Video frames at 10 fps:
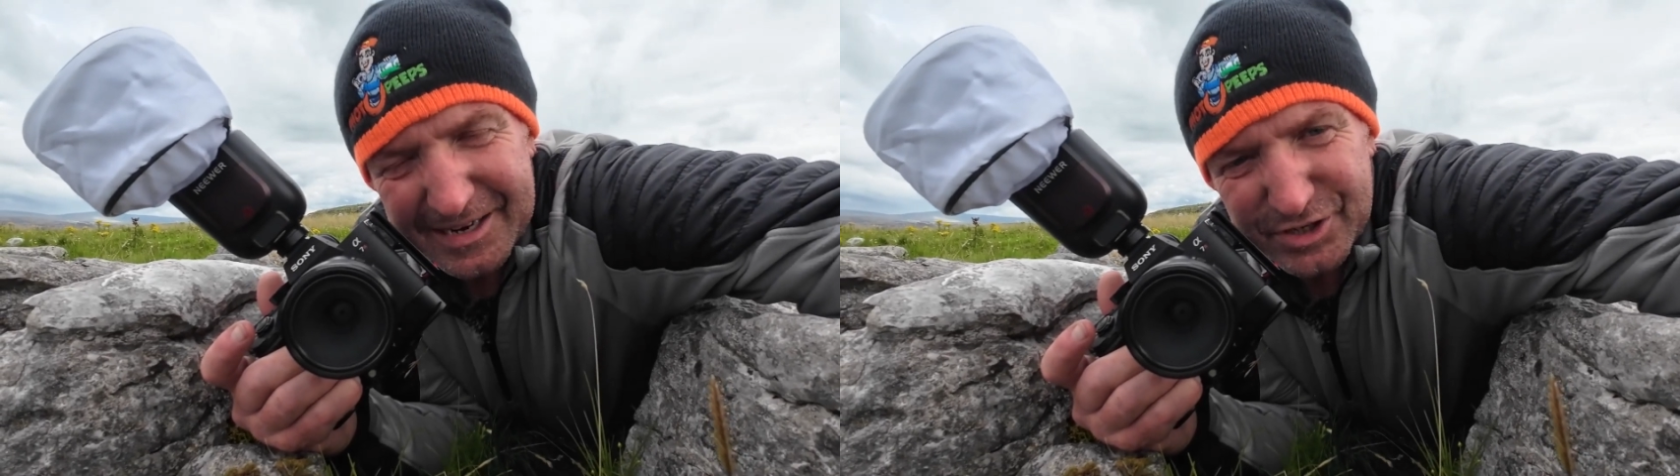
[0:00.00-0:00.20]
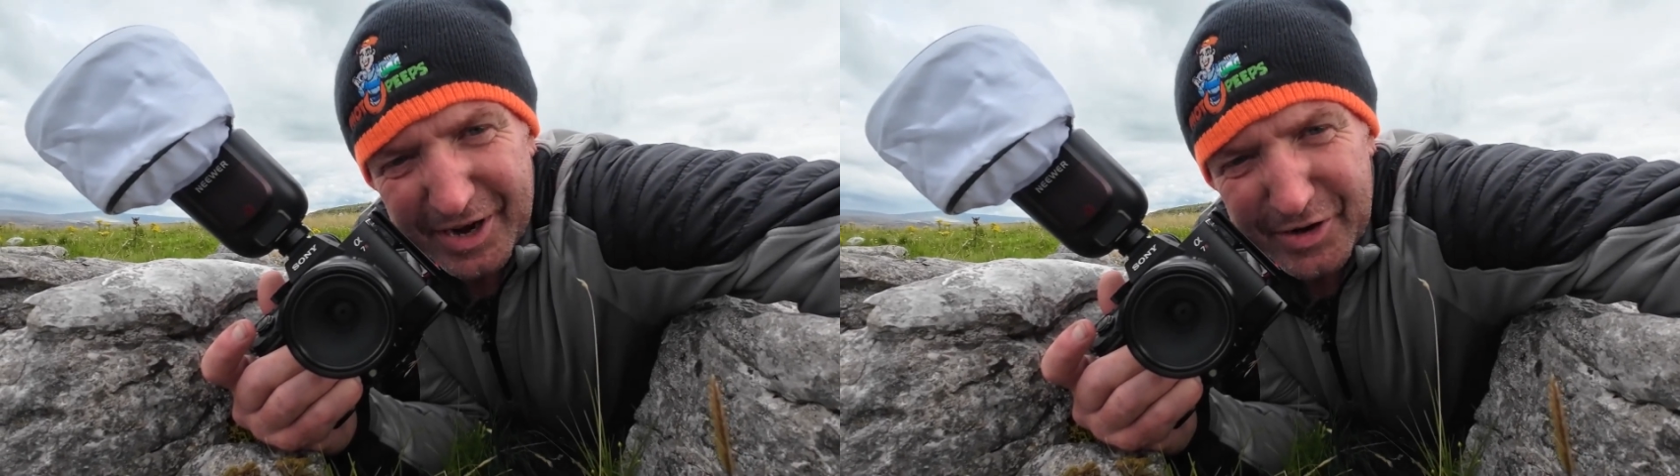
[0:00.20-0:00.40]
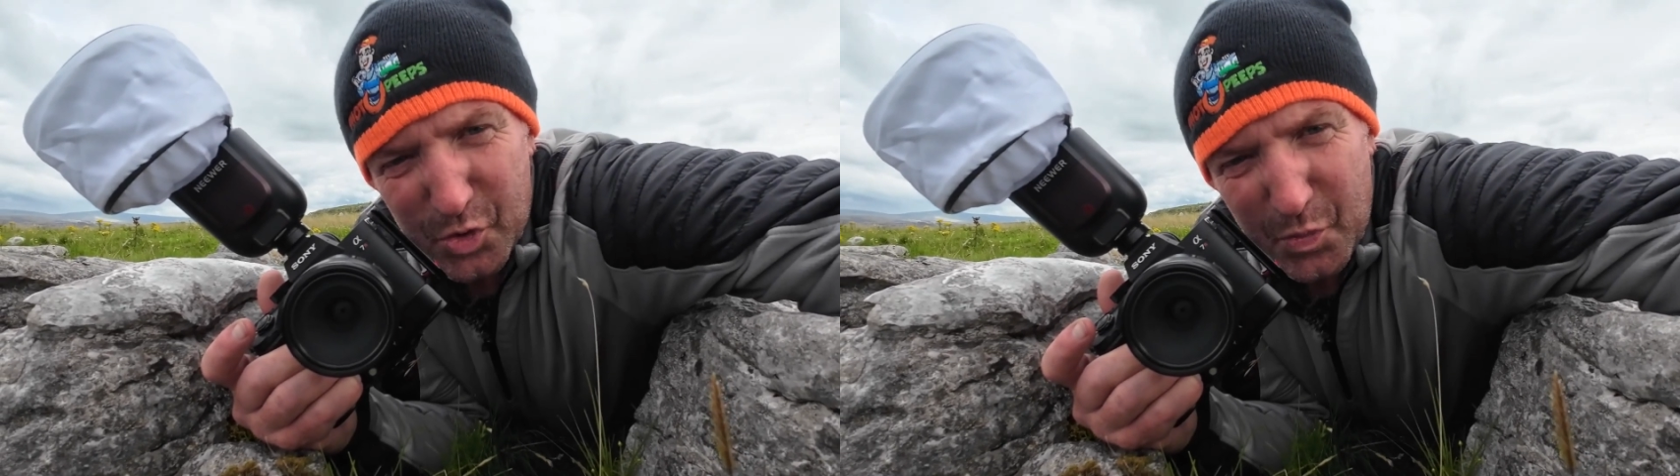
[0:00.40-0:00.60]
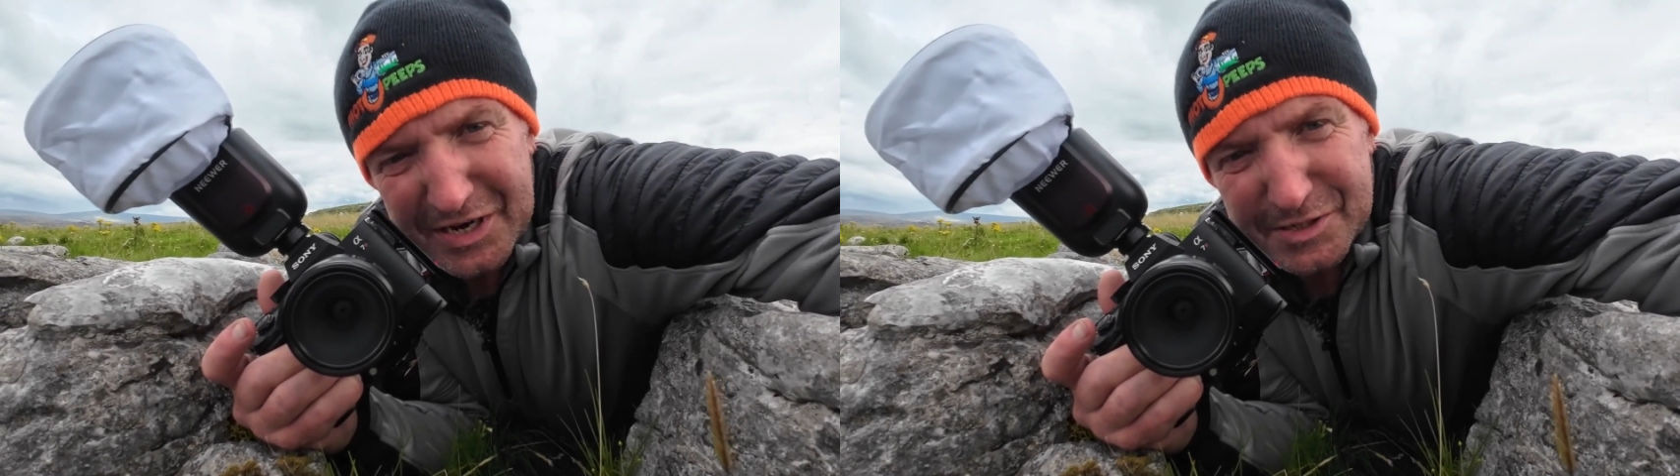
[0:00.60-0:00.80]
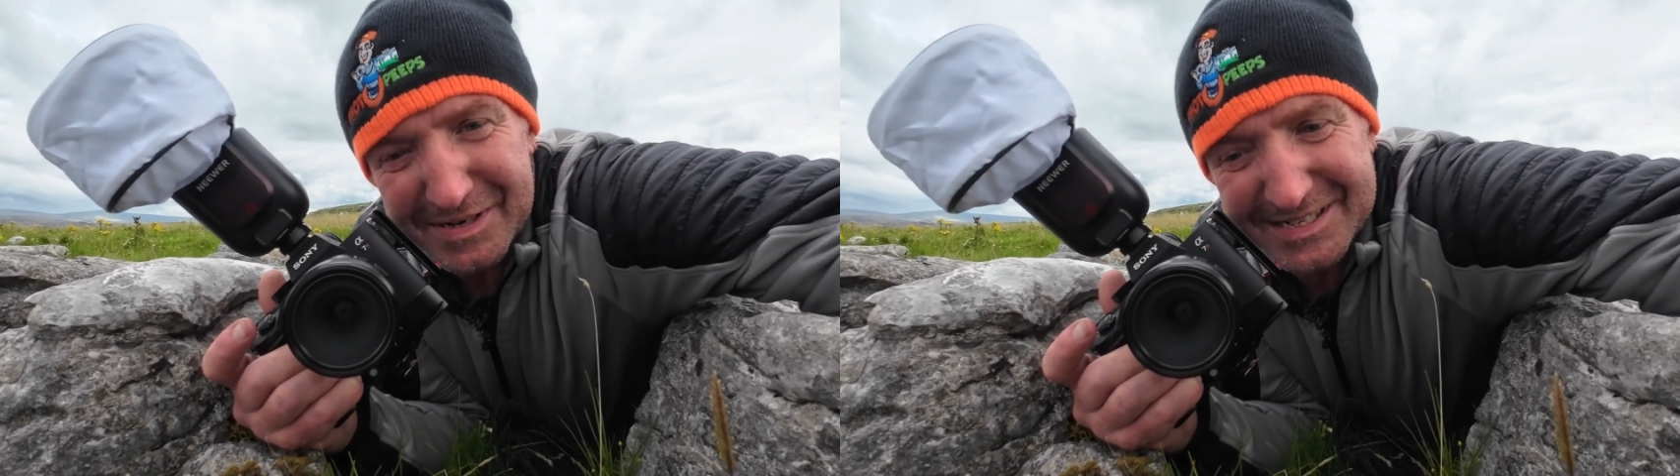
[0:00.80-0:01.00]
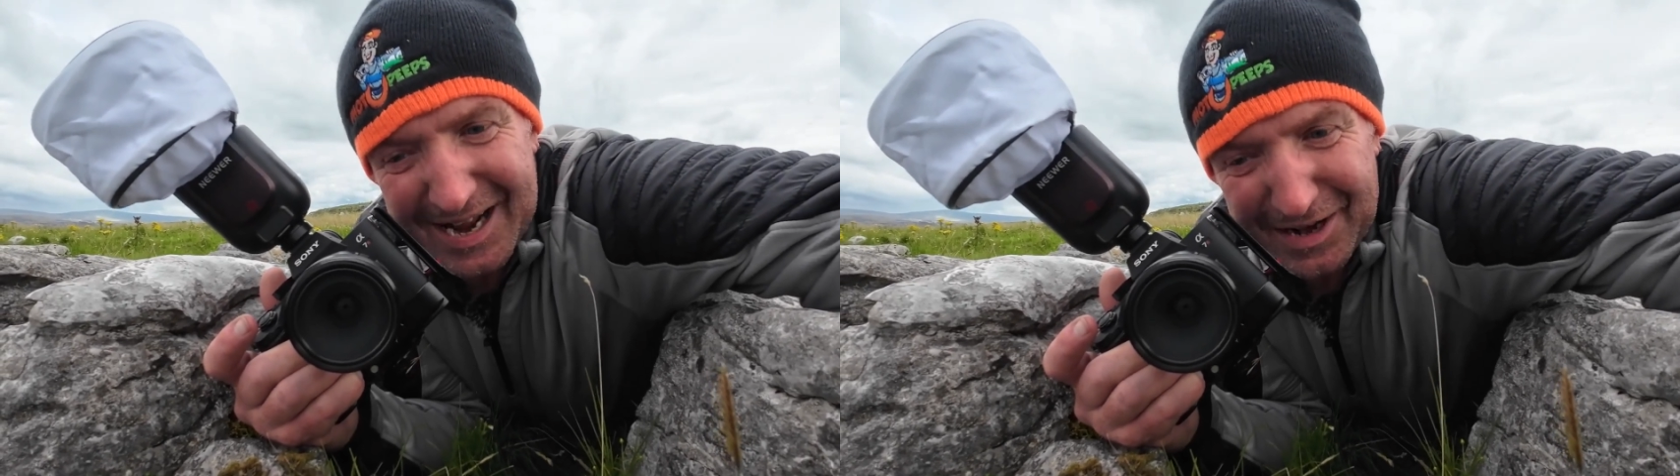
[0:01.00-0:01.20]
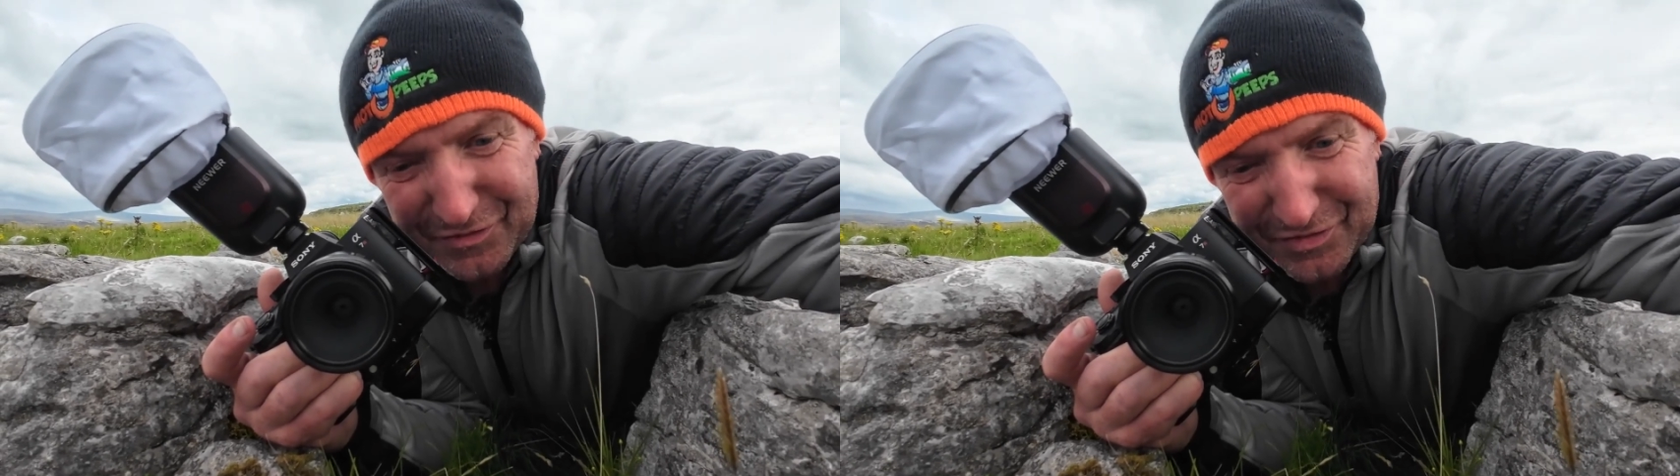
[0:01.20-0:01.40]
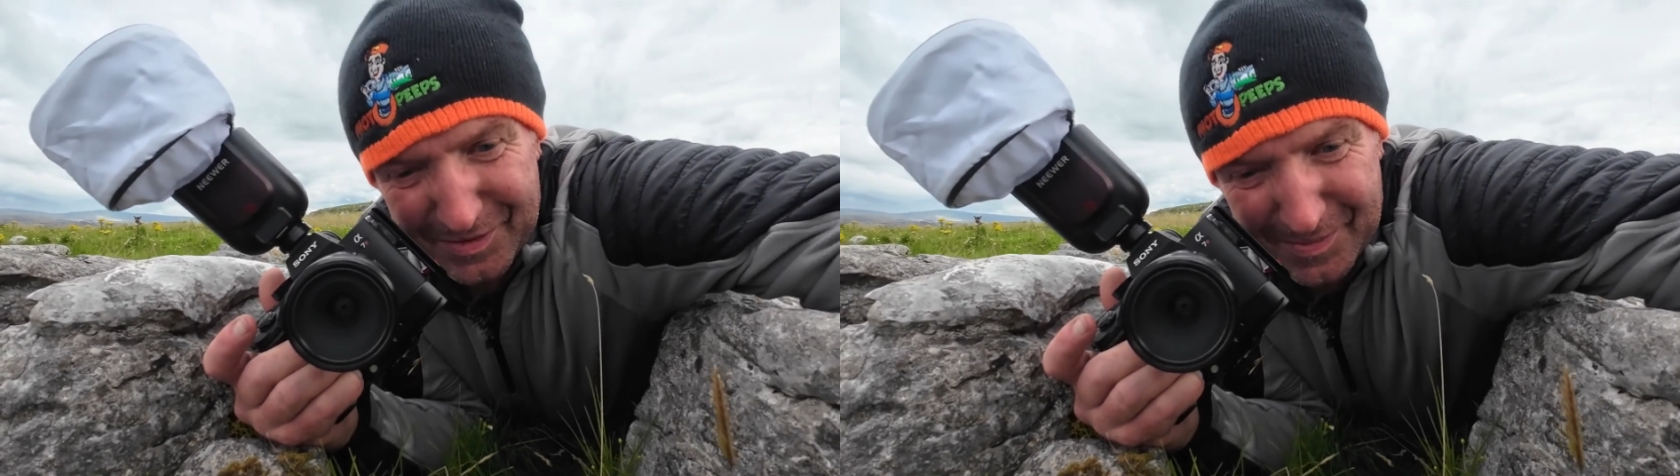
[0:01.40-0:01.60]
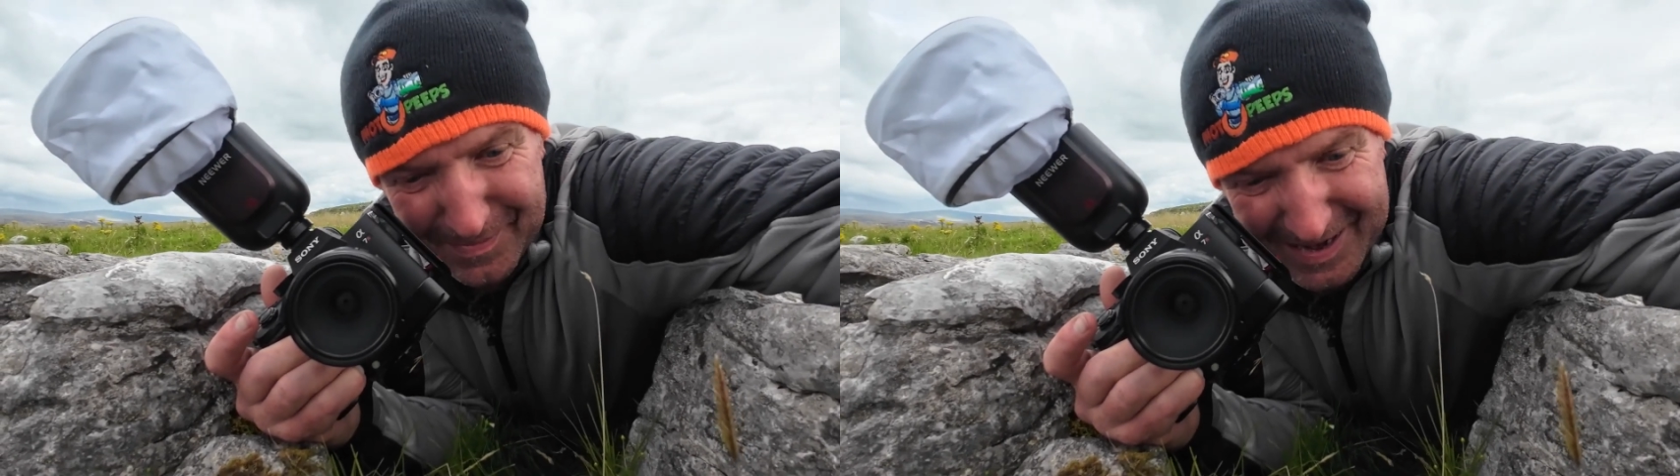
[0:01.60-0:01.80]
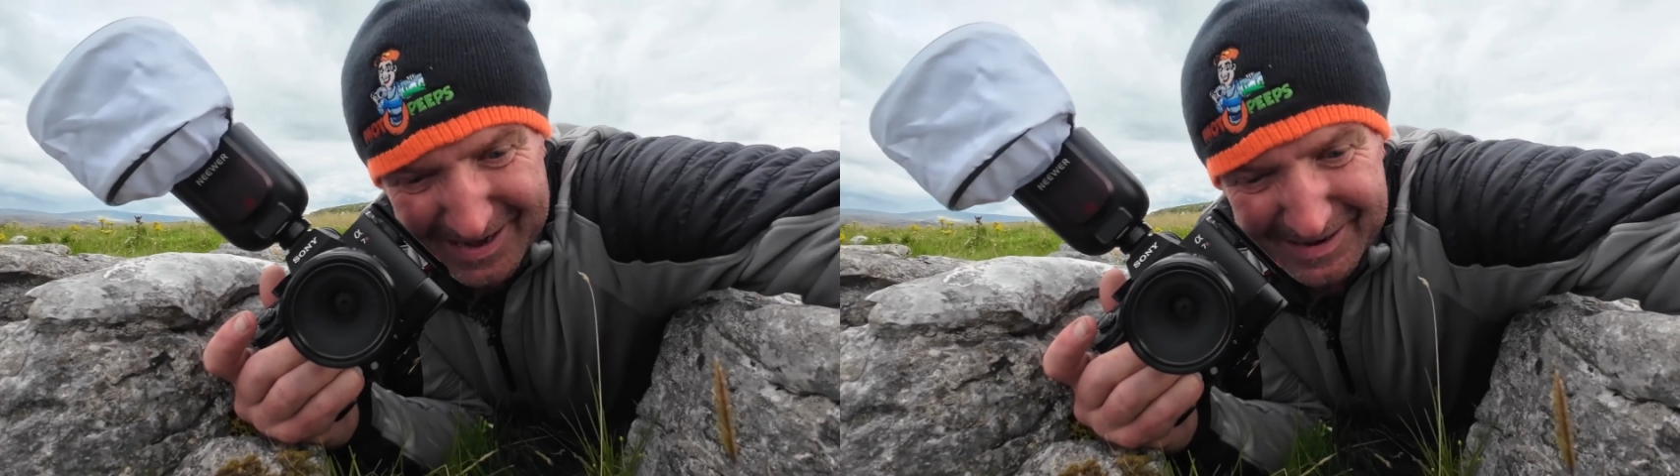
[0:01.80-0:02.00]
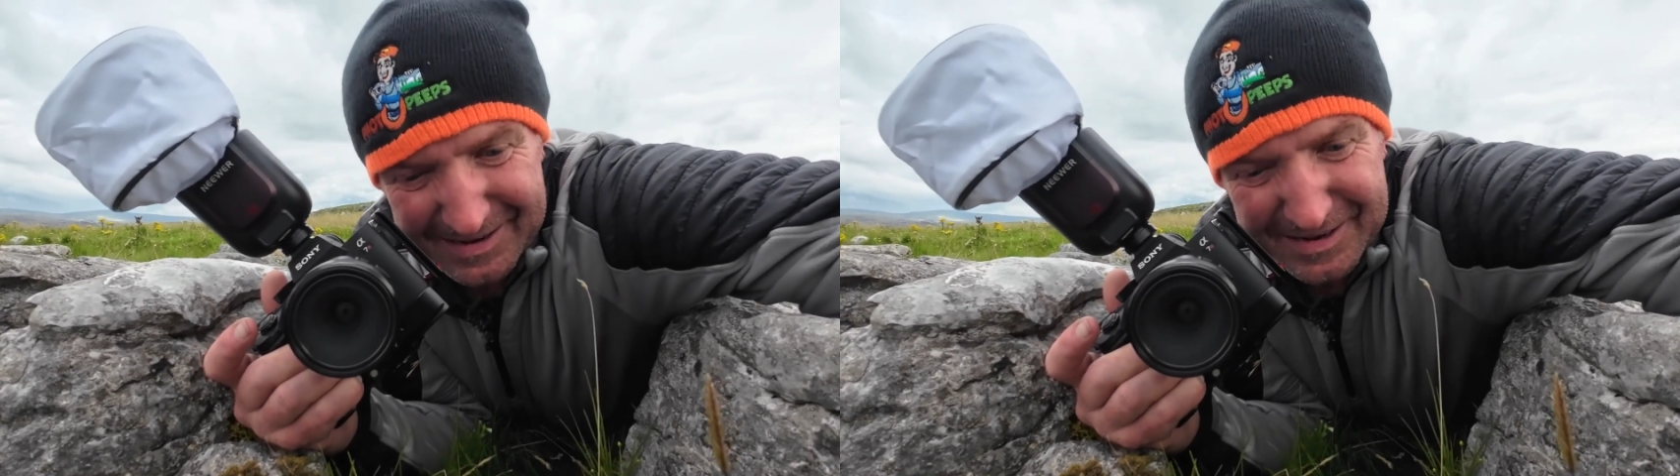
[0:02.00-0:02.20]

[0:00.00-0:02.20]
try and unwedge myself from here.